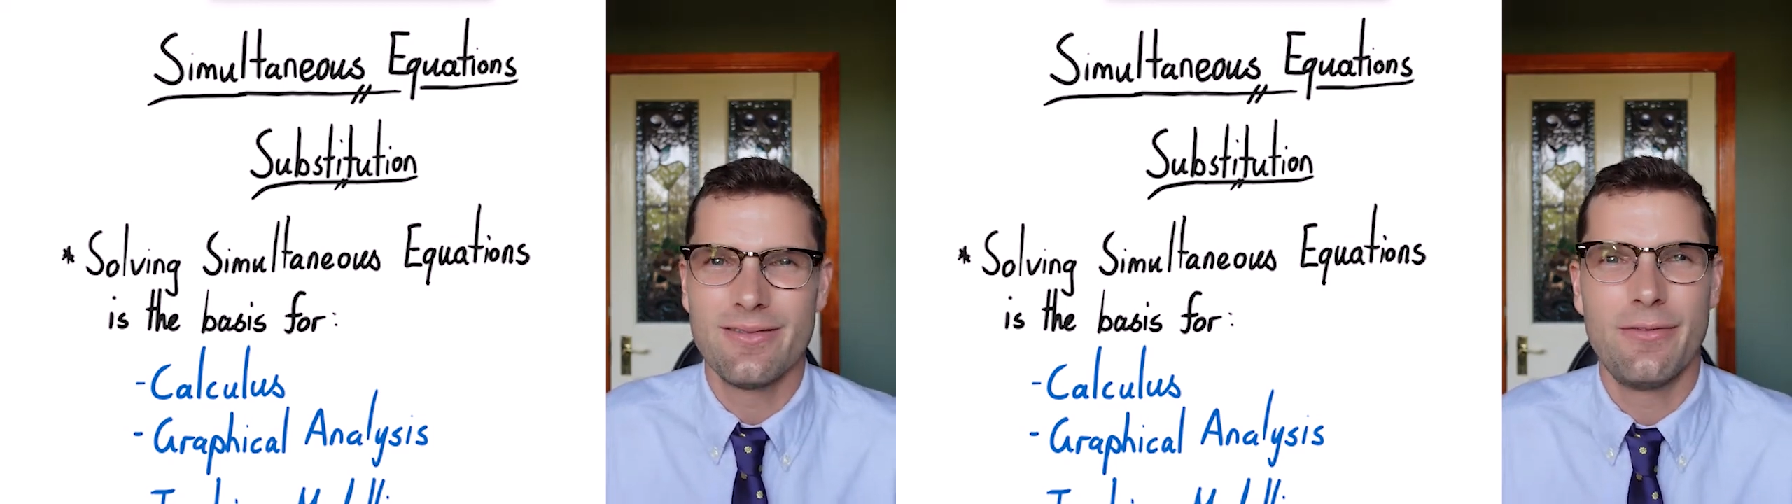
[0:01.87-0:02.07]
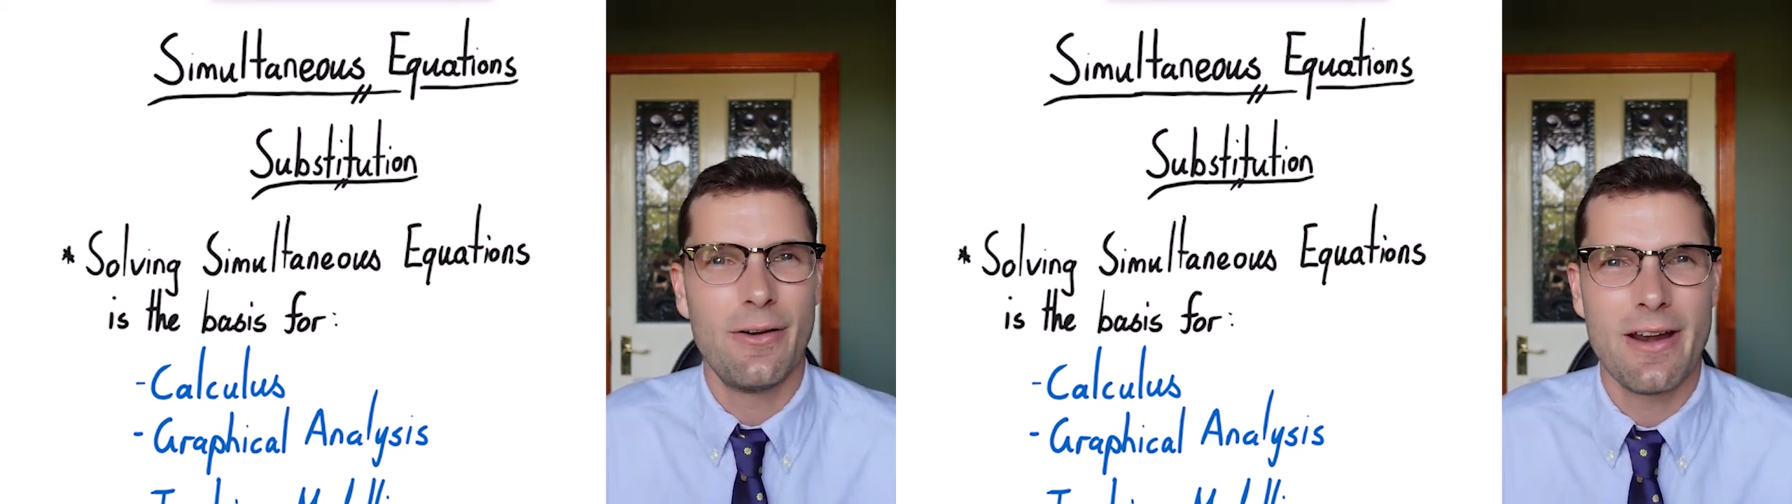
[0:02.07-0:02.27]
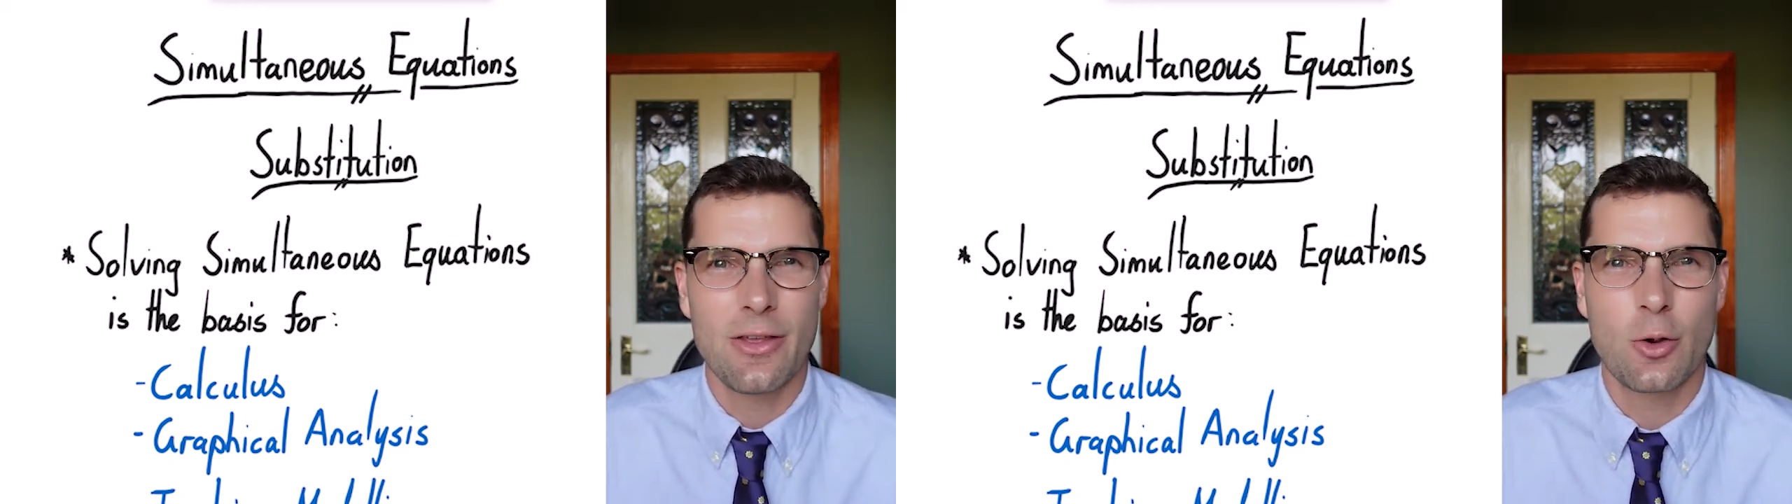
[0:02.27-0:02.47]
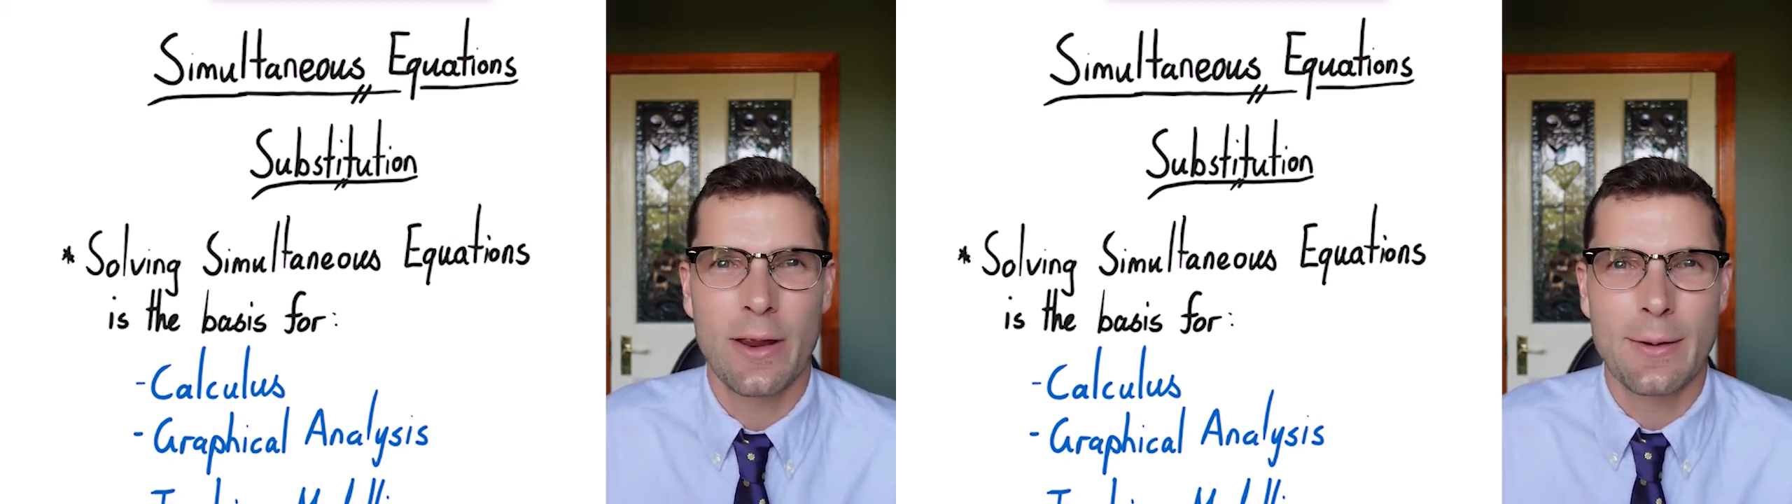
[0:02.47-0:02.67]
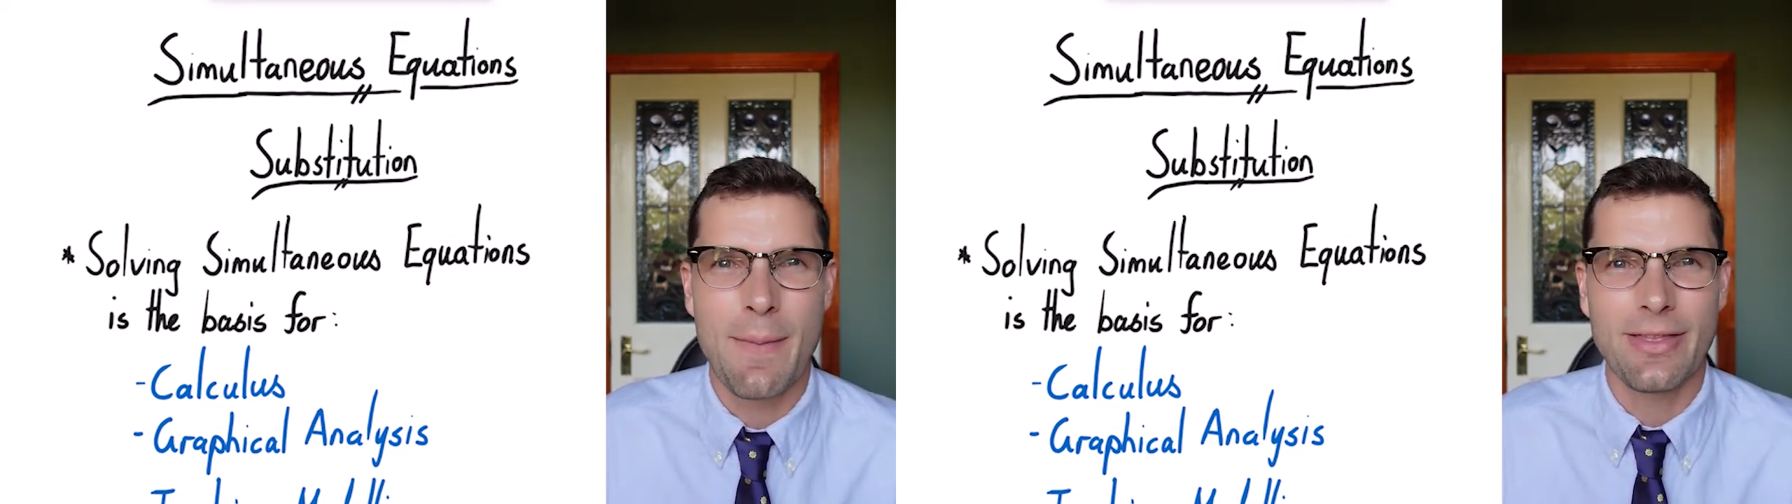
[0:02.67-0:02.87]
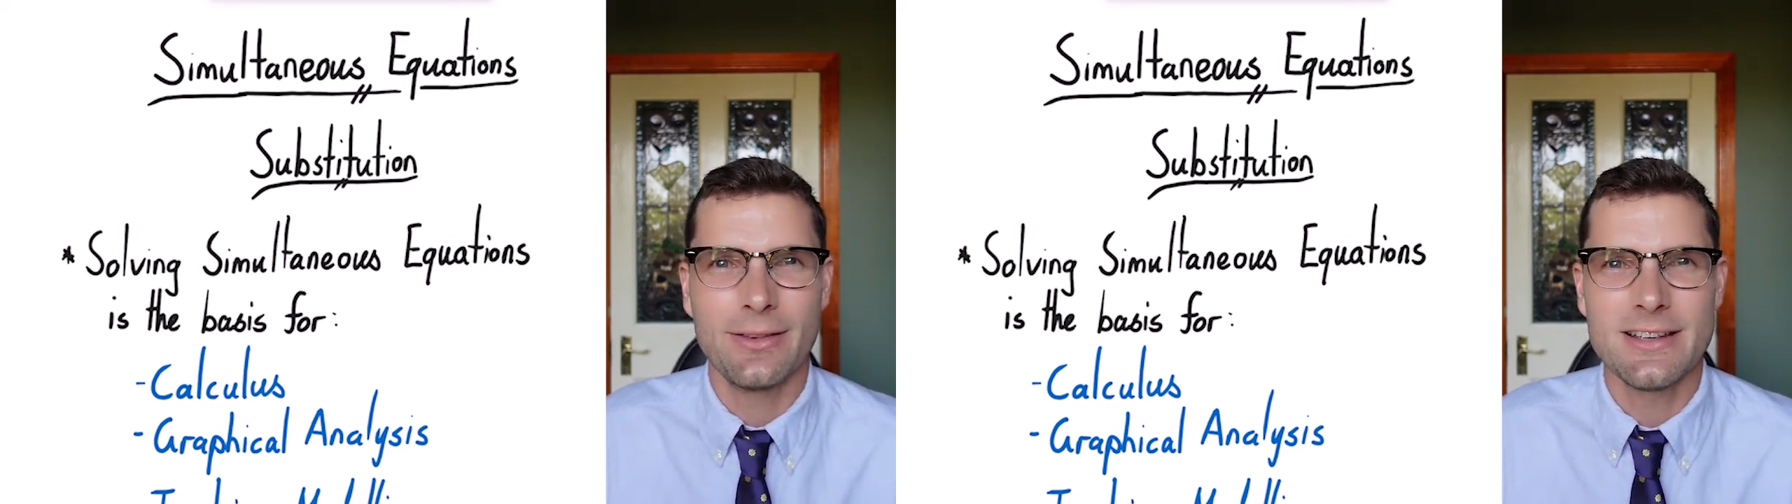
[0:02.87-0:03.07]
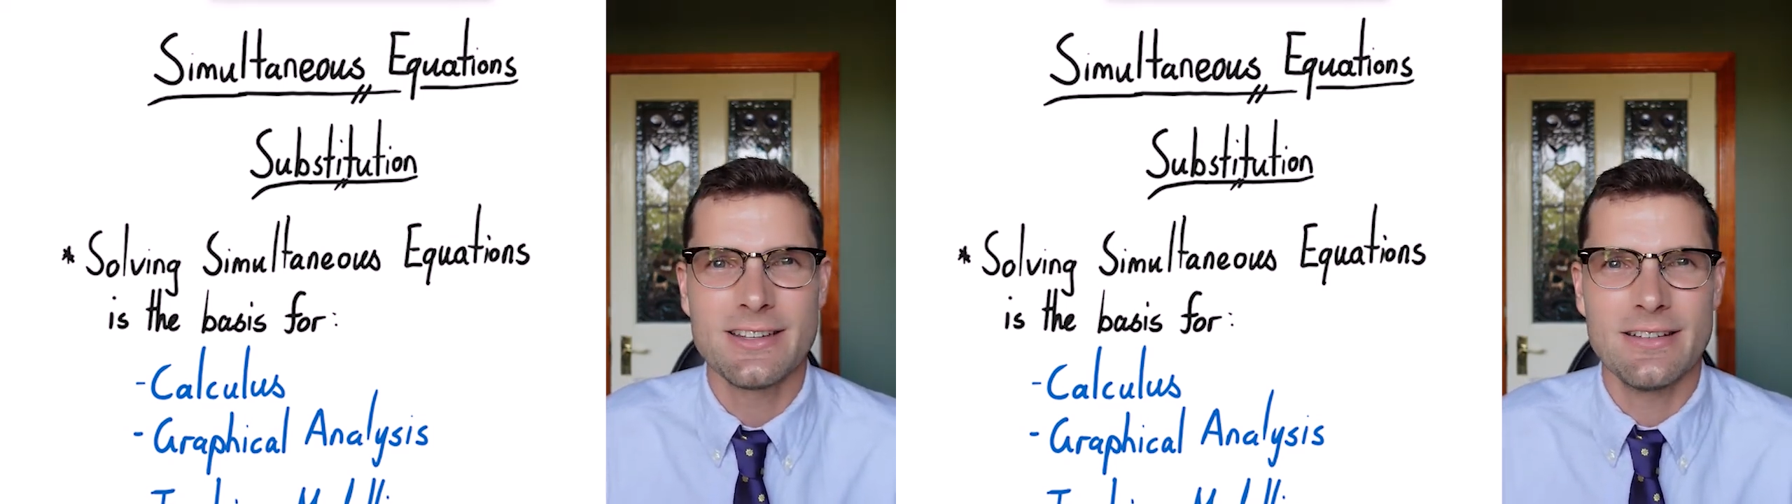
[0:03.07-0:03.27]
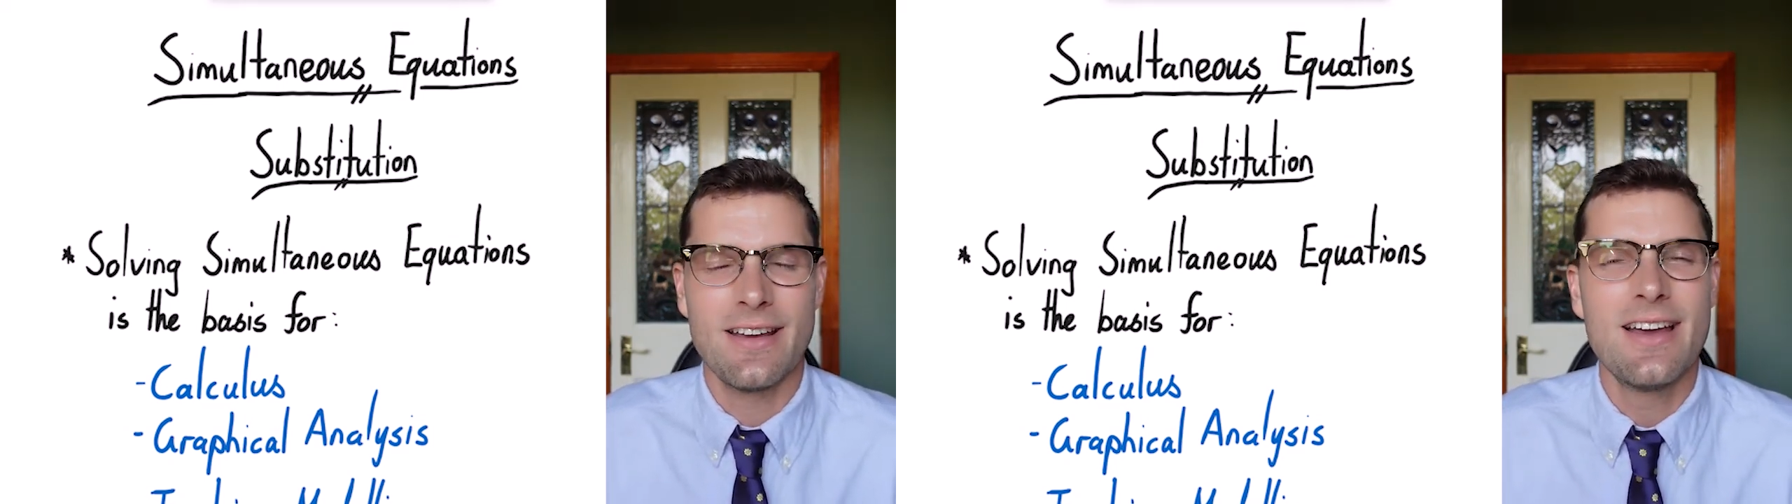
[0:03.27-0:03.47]
for another quick math
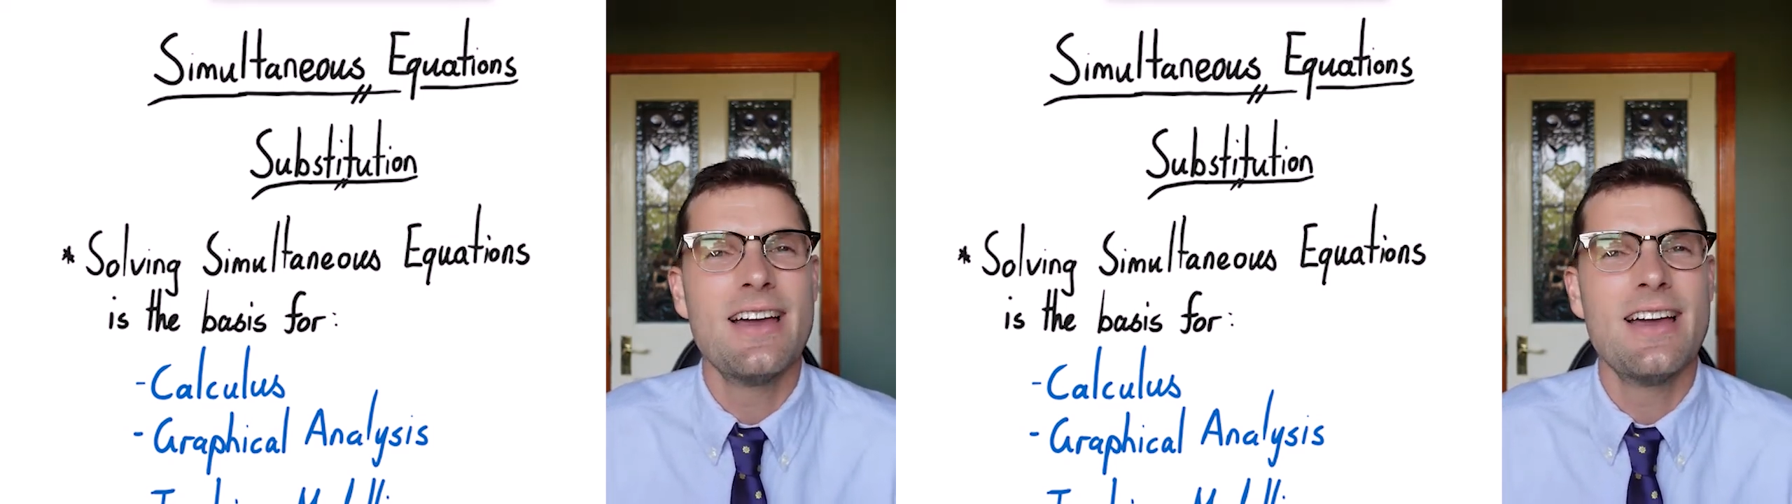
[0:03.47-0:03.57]
lesson.